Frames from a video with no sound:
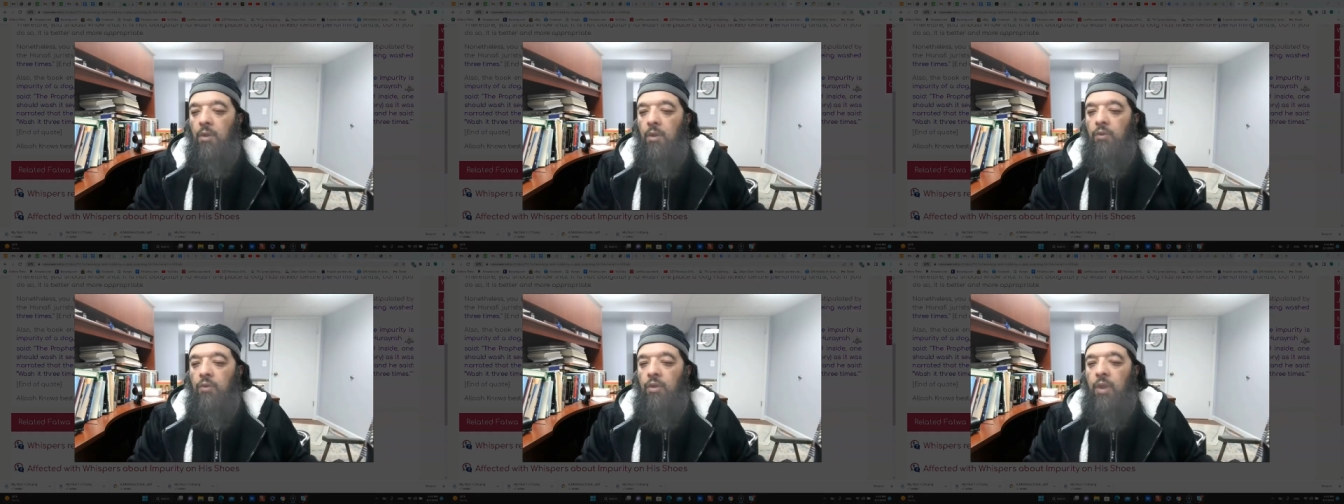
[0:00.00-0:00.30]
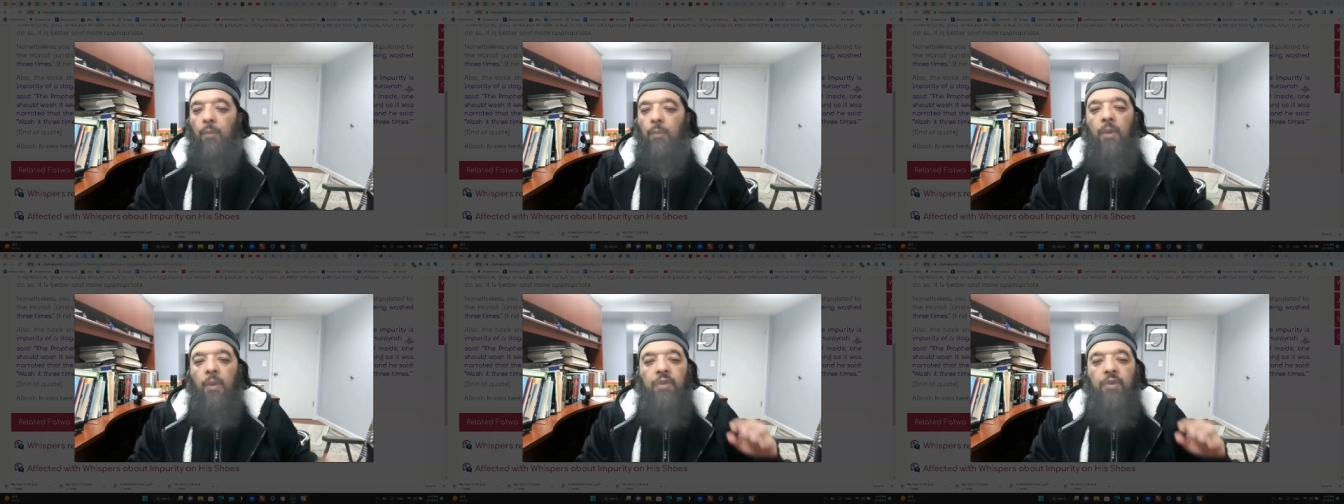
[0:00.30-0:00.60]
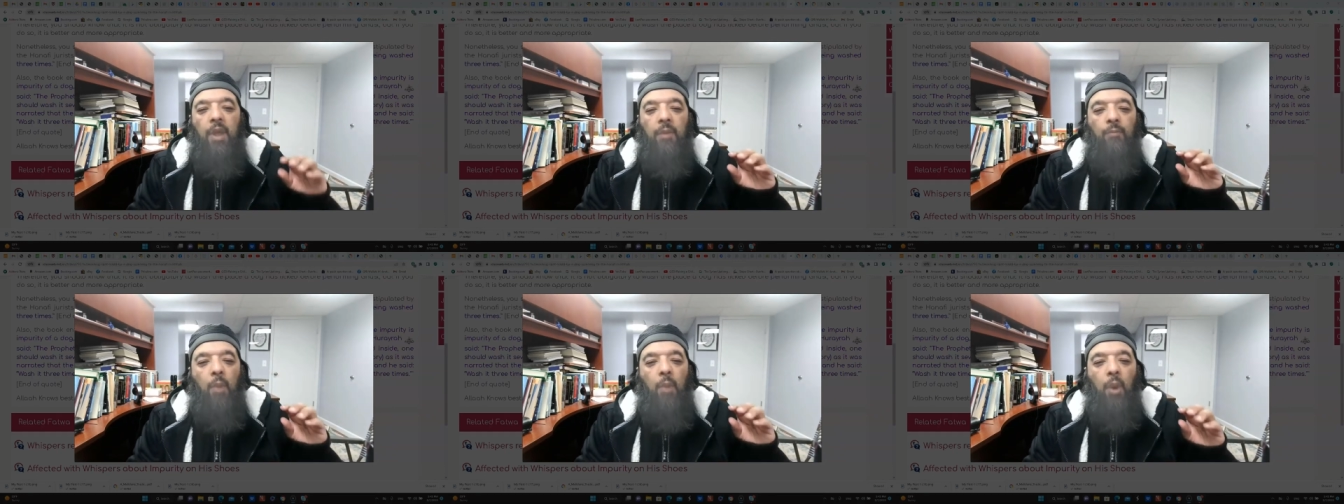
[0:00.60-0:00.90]
some of
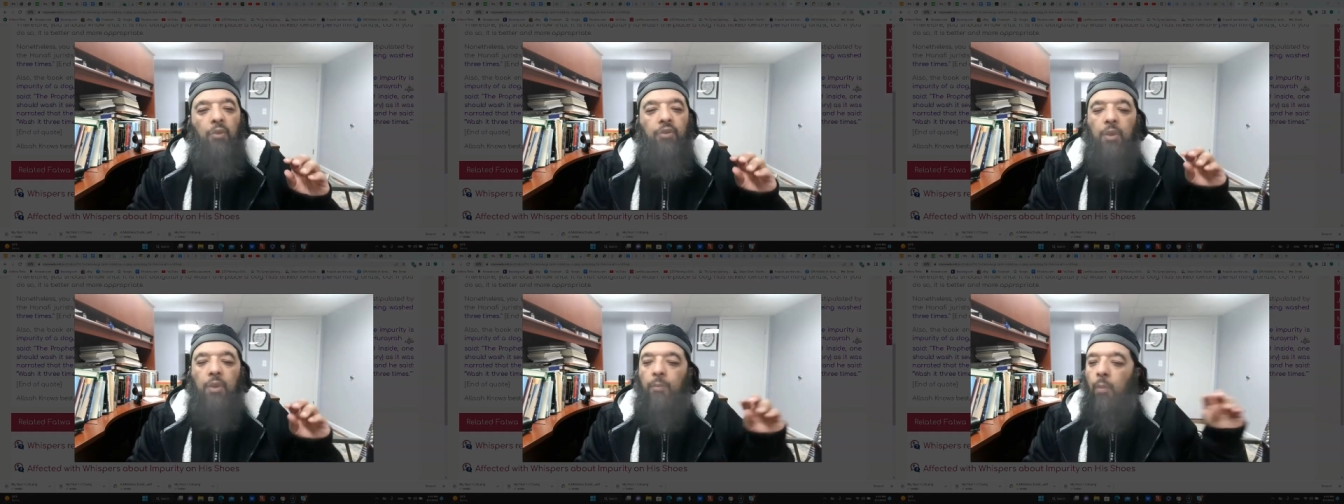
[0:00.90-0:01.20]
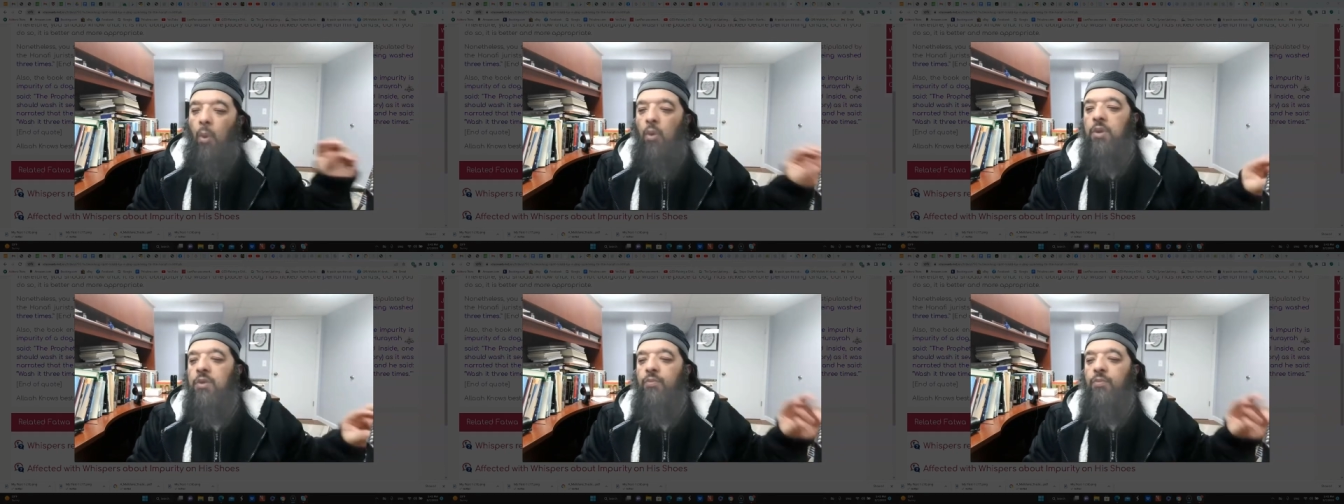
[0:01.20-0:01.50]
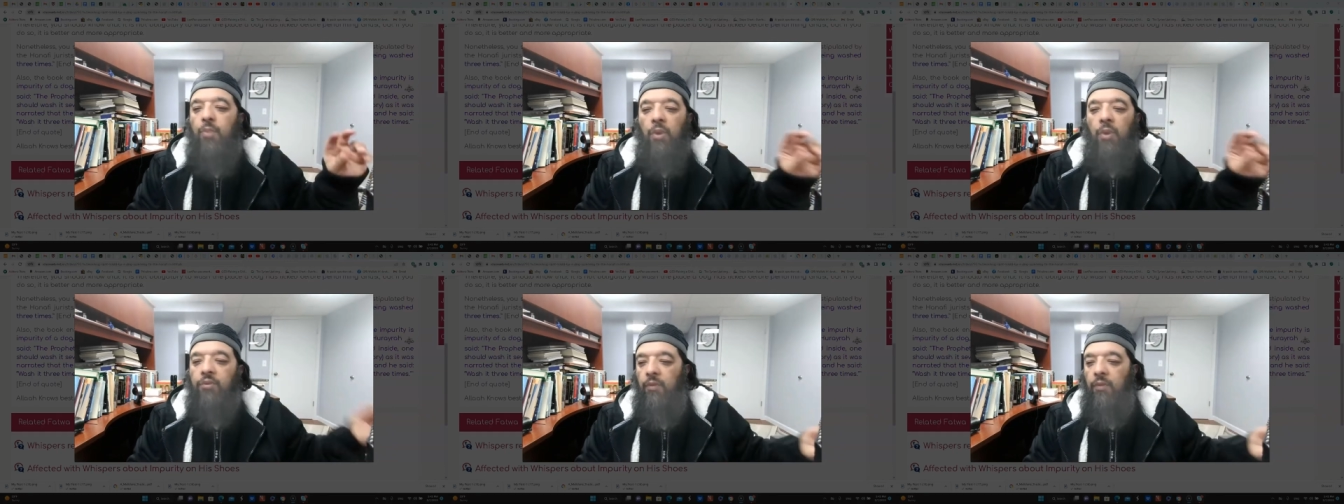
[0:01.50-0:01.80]
the most
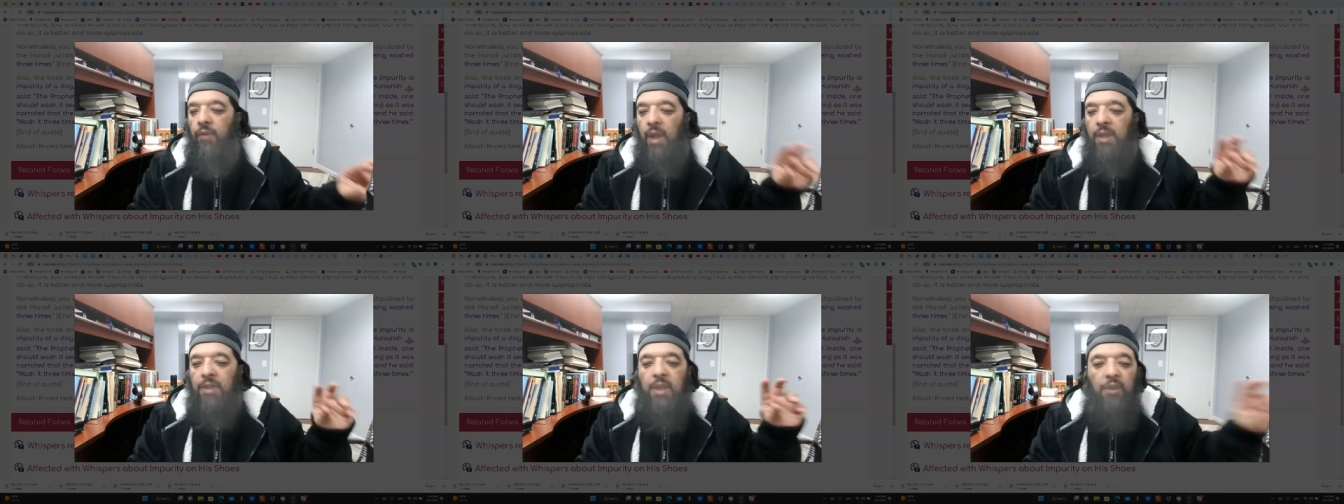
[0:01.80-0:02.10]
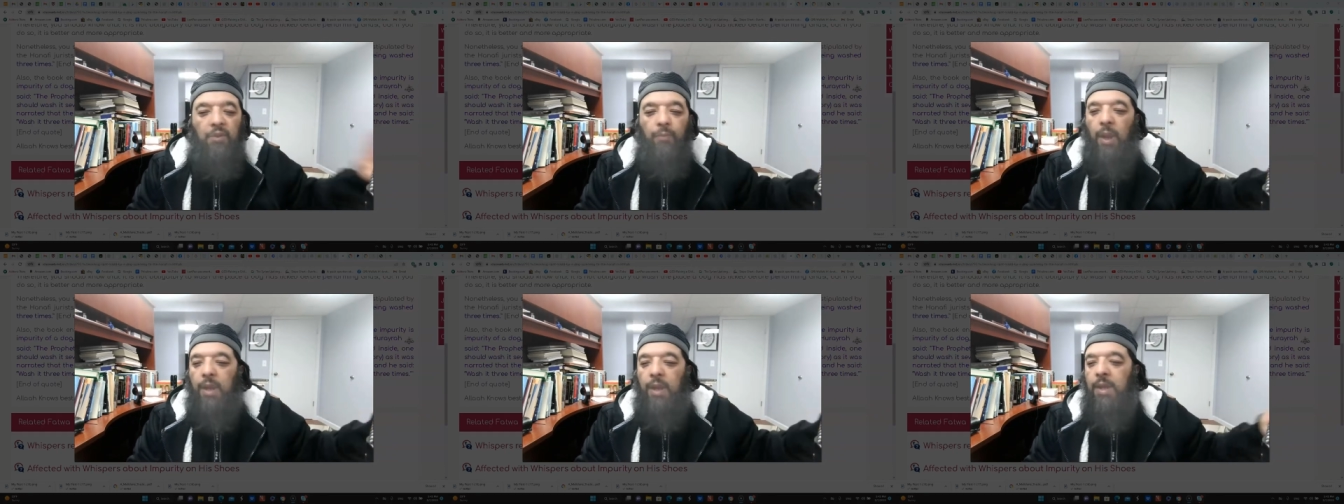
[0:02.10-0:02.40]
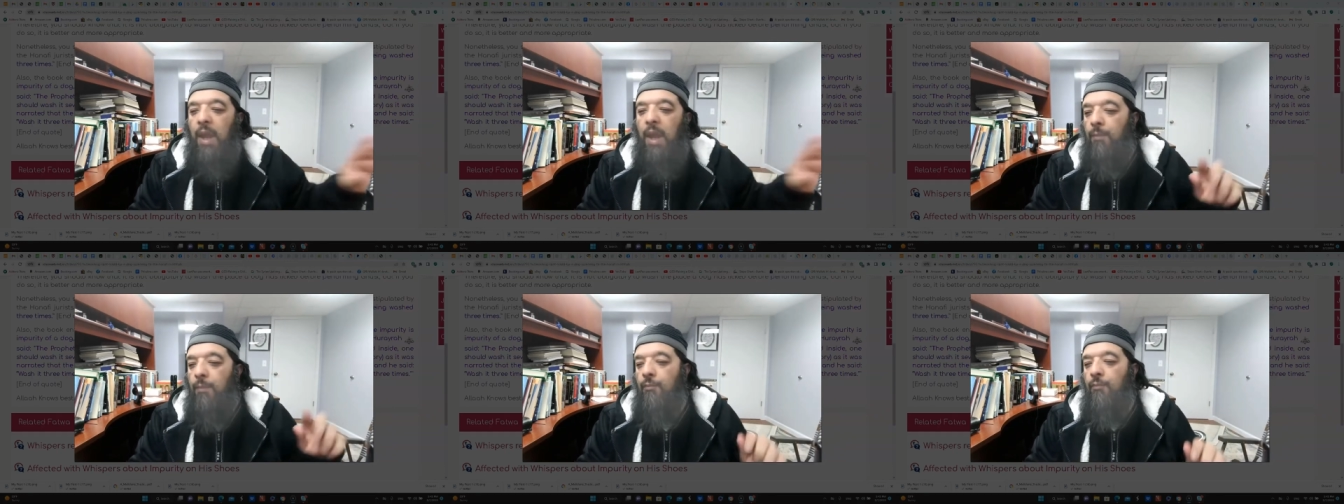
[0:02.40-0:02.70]
important books of hadith by
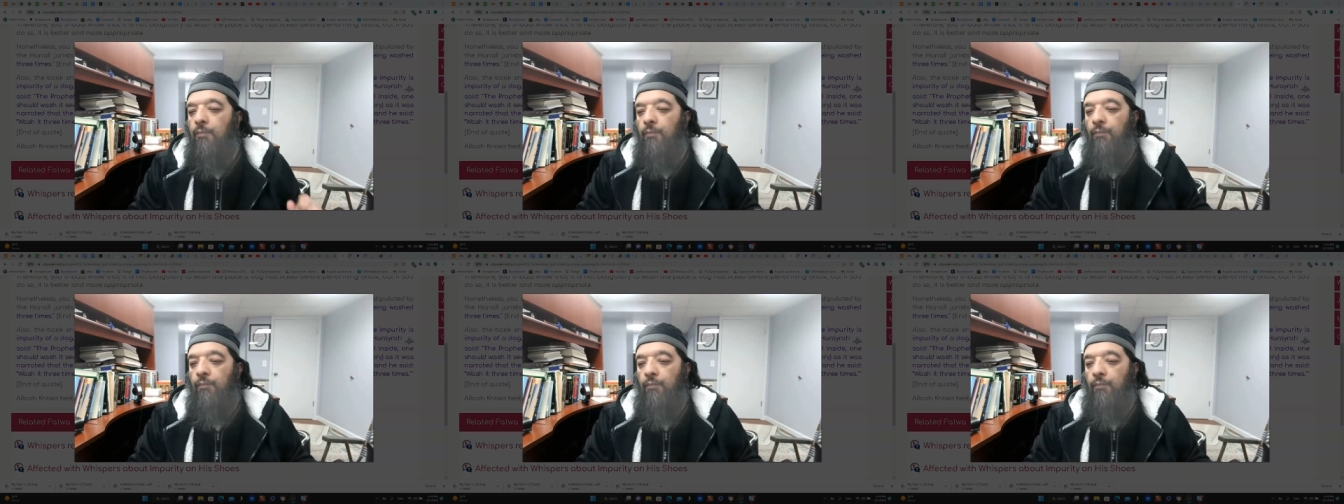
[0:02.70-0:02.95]
name.